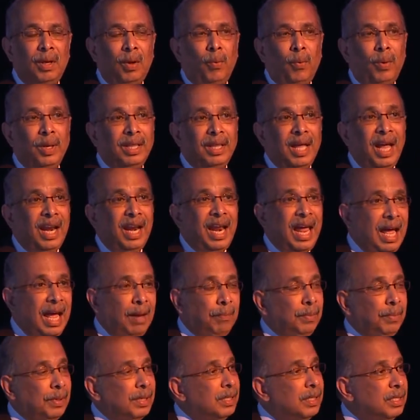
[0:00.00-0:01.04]
When that
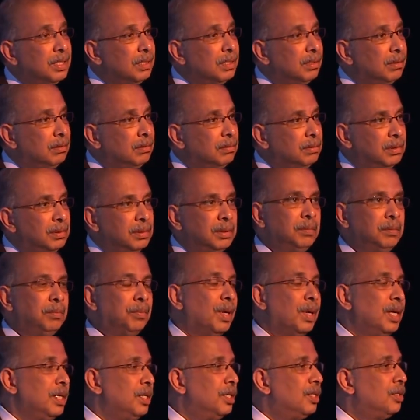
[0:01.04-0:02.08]
happens,
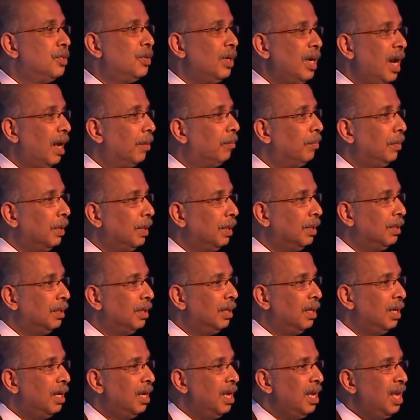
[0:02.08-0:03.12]
prices run up.
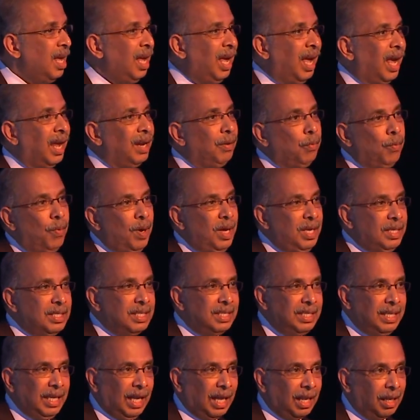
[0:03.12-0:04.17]
And worse
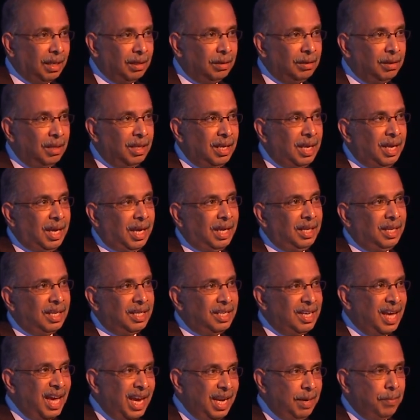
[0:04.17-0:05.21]
still, in a
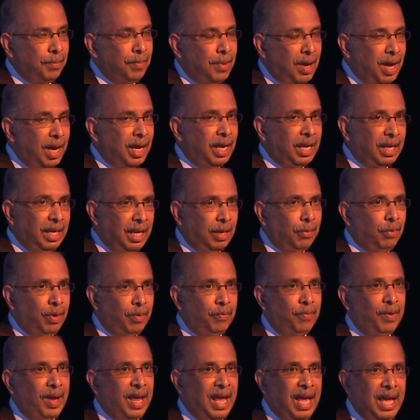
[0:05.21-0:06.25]
tight market like
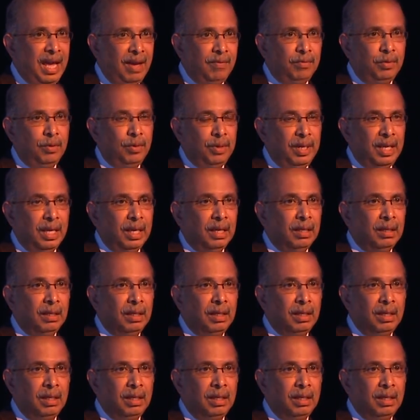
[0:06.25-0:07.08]
what we have today,